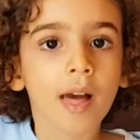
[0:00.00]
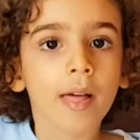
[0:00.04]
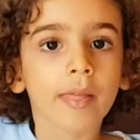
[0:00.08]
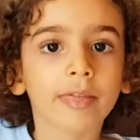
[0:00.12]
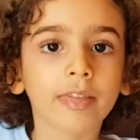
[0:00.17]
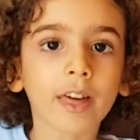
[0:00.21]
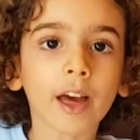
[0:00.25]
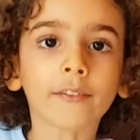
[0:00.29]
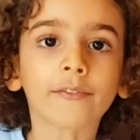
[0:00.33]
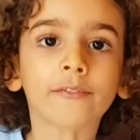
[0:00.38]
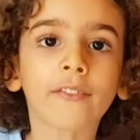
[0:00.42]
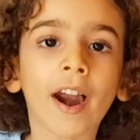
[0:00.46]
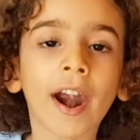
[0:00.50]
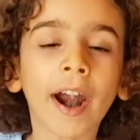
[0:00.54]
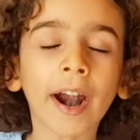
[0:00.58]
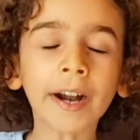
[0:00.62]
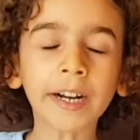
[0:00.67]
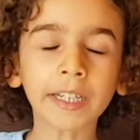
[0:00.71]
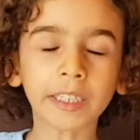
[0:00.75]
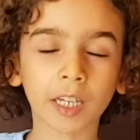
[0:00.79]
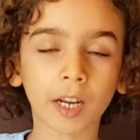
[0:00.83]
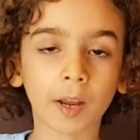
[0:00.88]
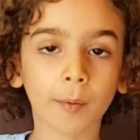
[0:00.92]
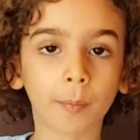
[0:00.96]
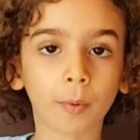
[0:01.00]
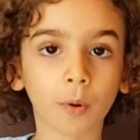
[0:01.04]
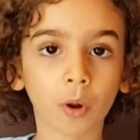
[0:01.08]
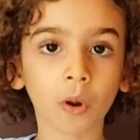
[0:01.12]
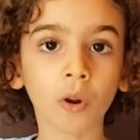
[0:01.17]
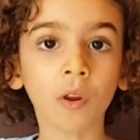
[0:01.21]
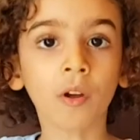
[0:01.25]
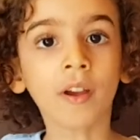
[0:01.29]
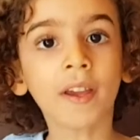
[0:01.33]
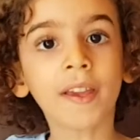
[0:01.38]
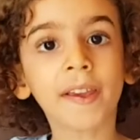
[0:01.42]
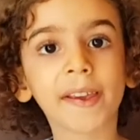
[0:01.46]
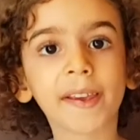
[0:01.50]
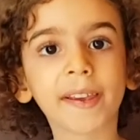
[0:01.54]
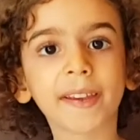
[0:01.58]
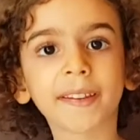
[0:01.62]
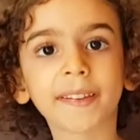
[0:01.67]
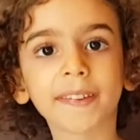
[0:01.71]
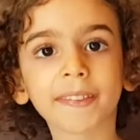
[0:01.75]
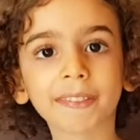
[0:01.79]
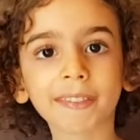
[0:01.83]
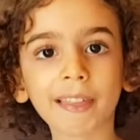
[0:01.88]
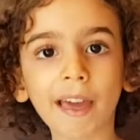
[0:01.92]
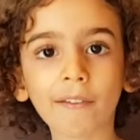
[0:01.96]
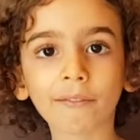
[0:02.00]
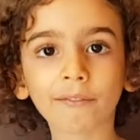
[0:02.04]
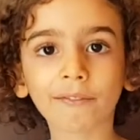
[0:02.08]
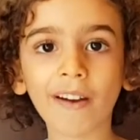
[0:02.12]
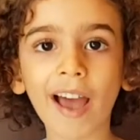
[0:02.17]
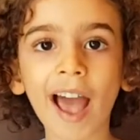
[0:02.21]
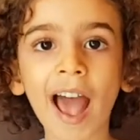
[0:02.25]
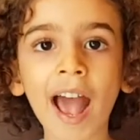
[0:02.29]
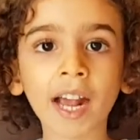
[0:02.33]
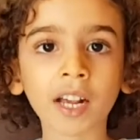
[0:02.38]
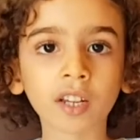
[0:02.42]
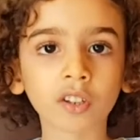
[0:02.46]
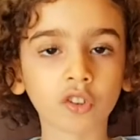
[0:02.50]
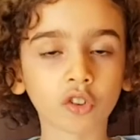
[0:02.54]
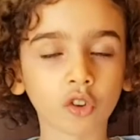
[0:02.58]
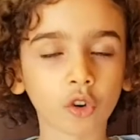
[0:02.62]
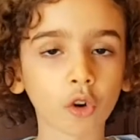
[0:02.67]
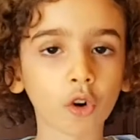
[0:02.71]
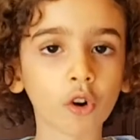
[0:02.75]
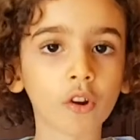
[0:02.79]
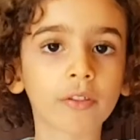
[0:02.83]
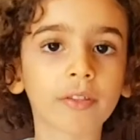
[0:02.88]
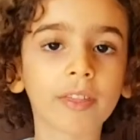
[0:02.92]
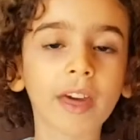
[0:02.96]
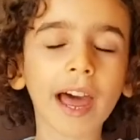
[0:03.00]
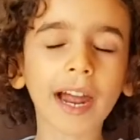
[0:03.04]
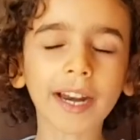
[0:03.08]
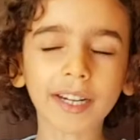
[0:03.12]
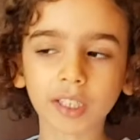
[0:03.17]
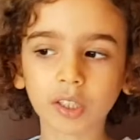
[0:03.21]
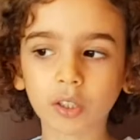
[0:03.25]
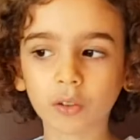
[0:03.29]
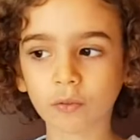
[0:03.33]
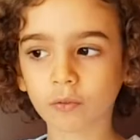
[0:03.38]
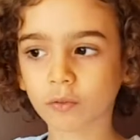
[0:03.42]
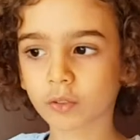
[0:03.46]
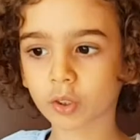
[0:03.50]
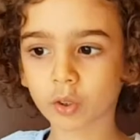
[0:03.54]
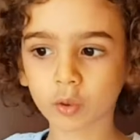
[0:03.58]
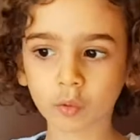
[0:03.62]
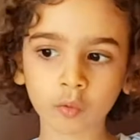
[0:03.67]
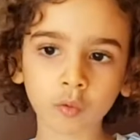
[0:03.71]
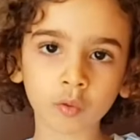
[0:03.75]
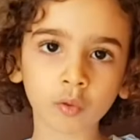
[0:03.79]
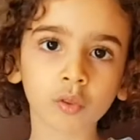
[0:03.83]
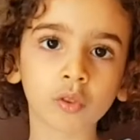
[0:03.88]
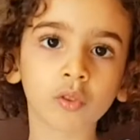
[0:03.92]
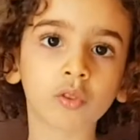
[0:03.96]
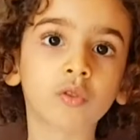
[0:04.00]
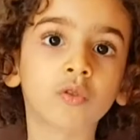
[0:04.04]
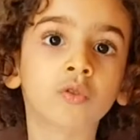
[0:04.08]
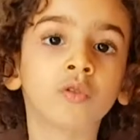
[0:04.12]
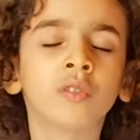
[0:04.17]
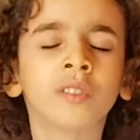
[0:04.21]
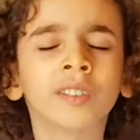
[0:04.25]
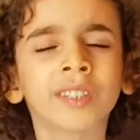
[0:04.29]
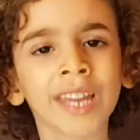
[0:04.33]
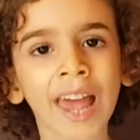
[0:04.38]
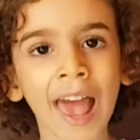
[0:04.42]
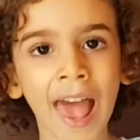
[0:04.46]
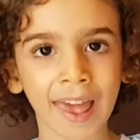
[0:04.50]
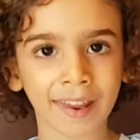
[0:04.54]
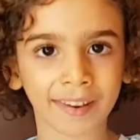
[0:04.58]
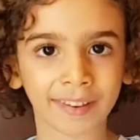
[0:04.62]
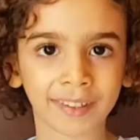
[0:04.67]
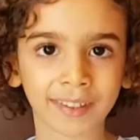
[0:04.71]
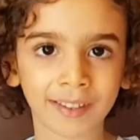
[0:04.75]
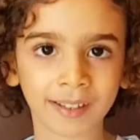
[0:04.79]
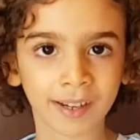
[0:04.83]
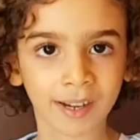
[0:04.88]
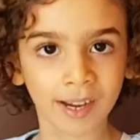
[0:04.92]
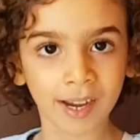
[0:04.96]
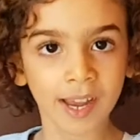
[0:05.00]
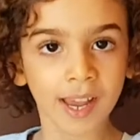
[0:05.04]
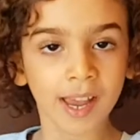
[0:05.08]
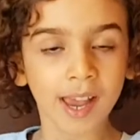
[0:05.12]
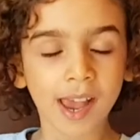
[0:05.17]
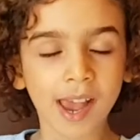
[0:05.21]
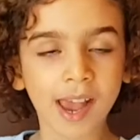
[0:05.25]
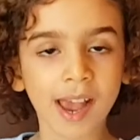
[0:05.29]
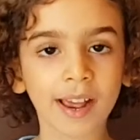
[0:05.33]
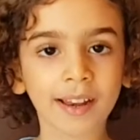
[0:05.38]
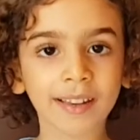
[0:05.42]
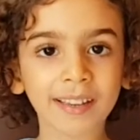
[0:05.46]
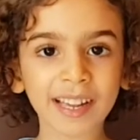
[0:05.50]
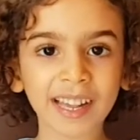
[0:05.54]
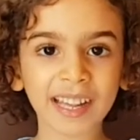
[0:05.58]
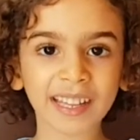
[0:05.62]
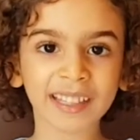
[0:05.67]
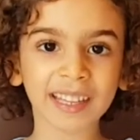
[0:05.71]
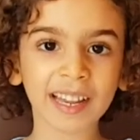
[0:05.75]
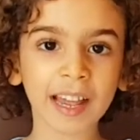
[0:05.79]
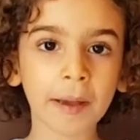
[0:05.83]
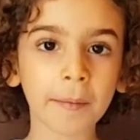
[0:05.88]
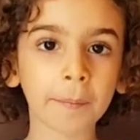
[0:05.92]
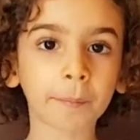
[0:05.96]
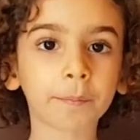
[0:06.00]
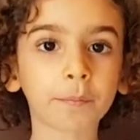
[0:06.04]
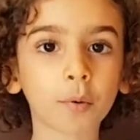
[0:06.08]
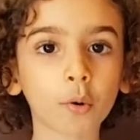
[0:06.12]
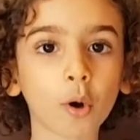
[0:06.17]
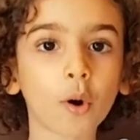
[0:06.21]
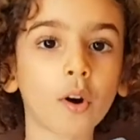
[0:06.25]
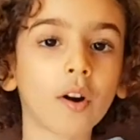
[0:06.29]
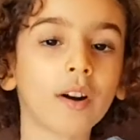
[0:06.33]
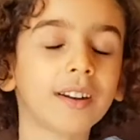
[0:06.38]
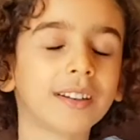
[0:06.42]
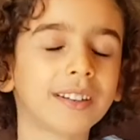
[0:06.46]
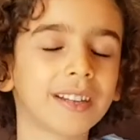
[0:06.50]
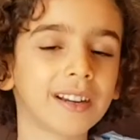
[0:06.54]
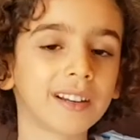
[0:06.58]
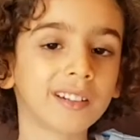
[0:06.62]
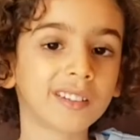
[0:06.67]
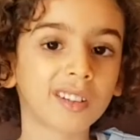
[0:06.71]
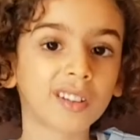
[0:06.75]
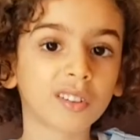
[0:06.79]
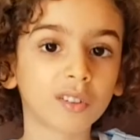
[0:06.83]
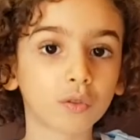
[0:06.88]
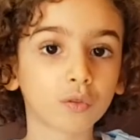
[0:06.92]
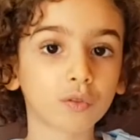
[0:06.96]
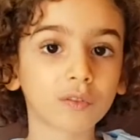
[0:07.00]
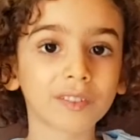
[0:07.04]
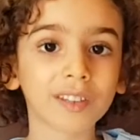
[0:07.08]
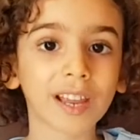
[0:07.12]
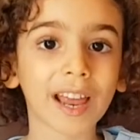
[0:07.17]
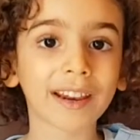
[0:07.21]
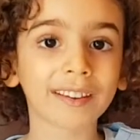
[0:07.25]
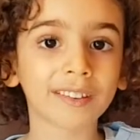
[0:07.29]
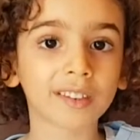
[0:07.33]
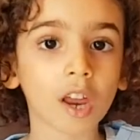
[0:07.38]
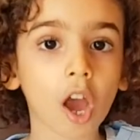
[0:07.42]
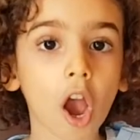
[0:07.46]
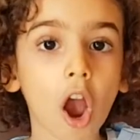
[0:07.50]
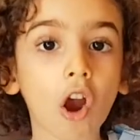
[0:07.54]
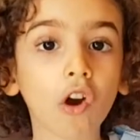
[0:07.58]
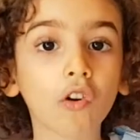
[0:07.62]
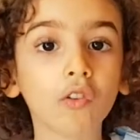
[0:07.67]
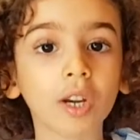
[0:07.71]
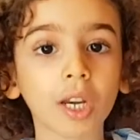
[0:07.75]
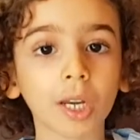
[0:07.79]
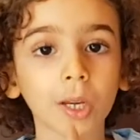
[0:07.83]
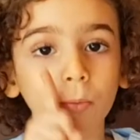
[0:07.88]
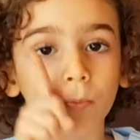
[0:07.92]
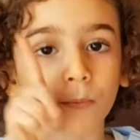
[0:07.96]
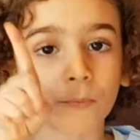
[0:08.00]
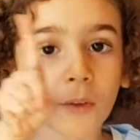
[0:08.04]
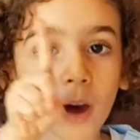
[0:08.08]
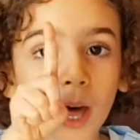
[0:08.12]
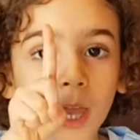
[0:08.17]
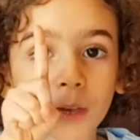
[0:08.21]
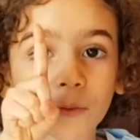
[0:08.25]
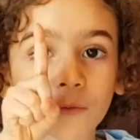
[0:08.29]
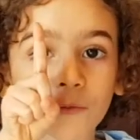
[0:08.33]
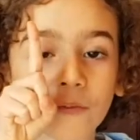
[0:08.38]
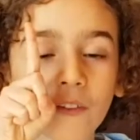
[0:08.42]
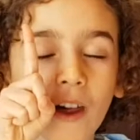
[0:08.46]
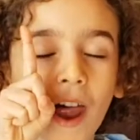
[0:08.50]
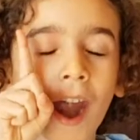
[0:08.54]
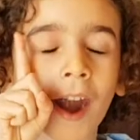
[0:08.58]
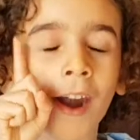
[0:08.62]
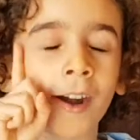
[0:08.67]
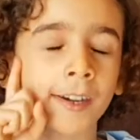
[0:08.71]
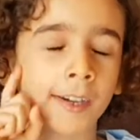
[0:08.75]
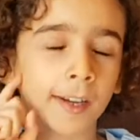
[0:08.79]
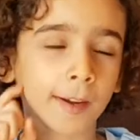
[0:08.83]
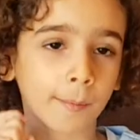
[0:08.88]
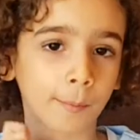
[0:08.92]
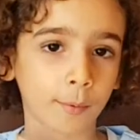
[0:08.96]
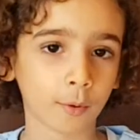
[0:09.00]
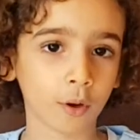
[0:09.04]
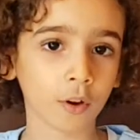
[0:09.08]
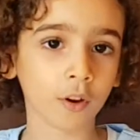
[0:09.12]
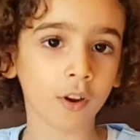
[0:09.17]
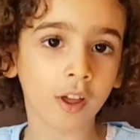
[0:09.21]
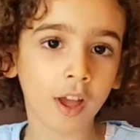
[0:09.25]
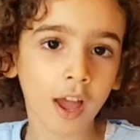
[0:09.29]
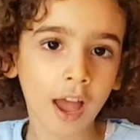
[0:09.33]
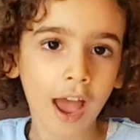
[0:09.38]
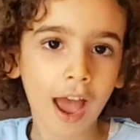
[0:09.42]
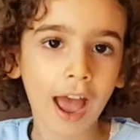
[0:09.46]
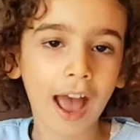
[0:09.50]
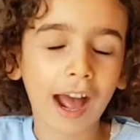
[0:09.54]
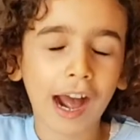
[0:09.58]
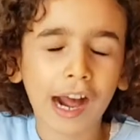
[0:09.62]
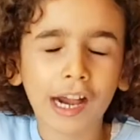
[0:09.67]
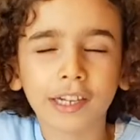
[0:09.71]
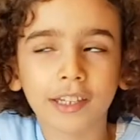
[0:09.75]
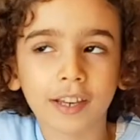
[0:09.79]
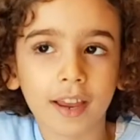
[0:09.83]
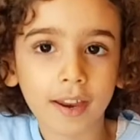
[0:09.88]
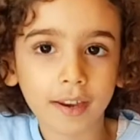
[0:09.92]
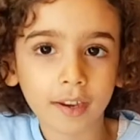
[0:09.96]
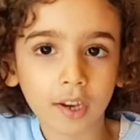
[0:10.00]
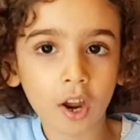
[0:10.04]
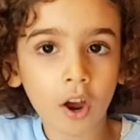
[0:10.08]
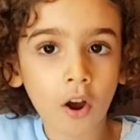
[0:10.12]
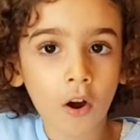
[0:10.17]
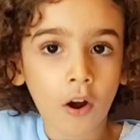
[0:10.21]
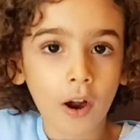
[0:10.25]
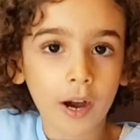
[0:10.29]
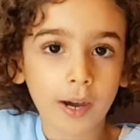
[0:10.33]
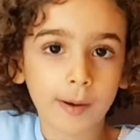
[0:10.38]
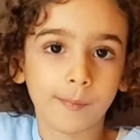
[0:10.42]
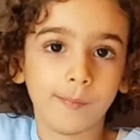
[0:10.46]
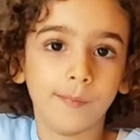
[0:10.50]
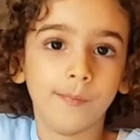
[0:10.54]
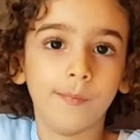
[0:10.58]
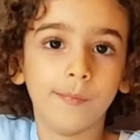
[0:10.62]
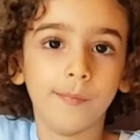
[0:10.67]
The variable is the factor that you choose to test. It is important to test only one variable at a time.